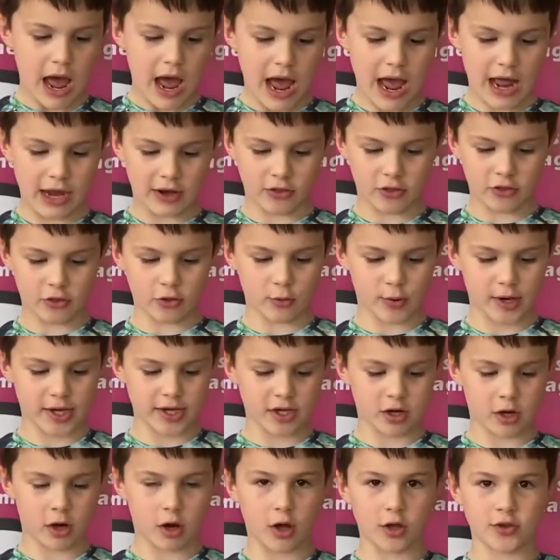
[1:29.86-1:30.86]
and three
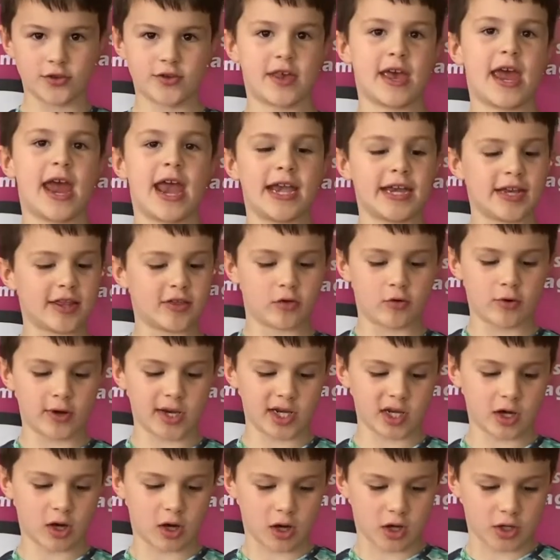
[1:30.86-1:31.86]
cards. Any three
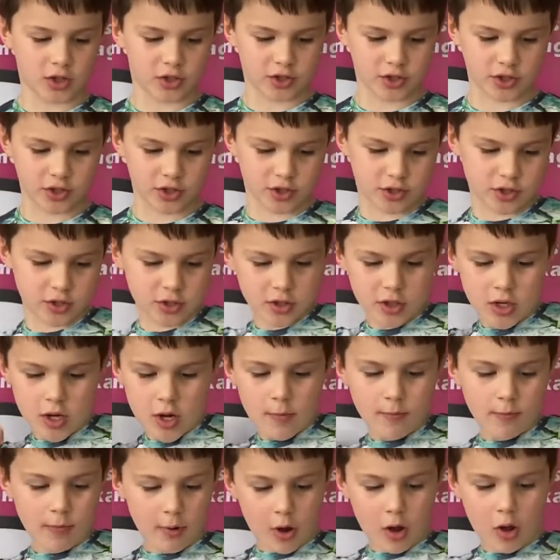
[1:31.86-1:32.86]
cards.
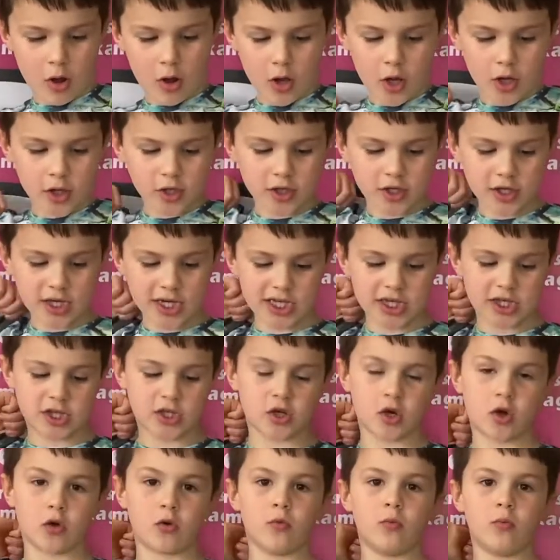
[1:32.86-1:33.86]
But you need
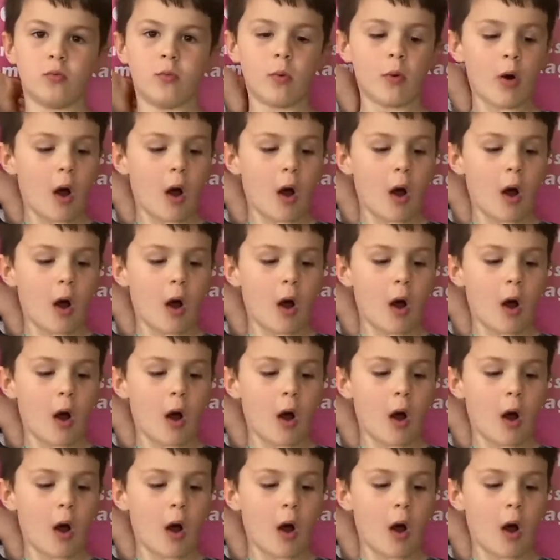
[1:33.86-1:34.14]
to